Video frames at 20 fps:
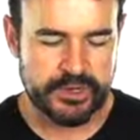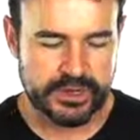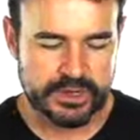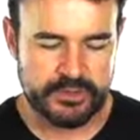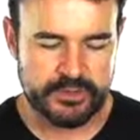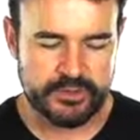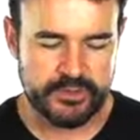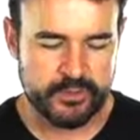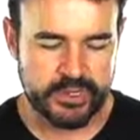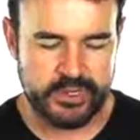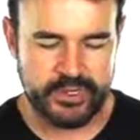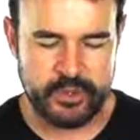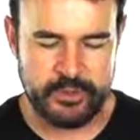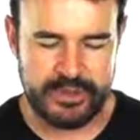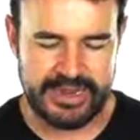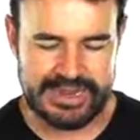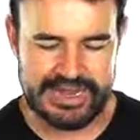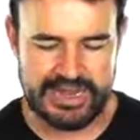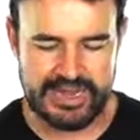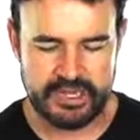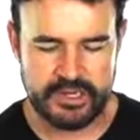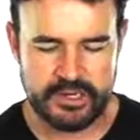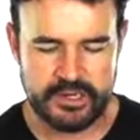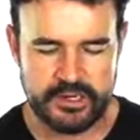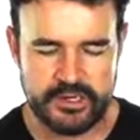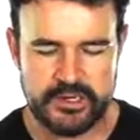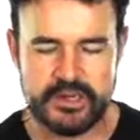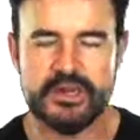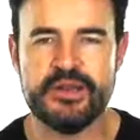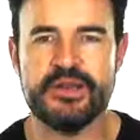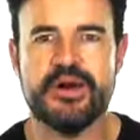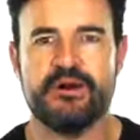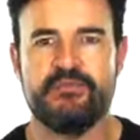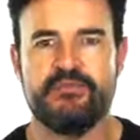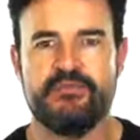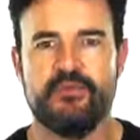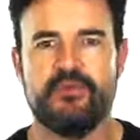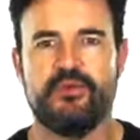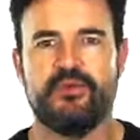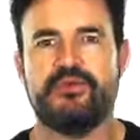Number 3, novela,
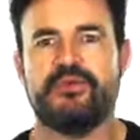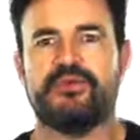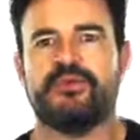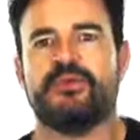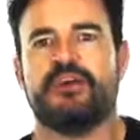novel.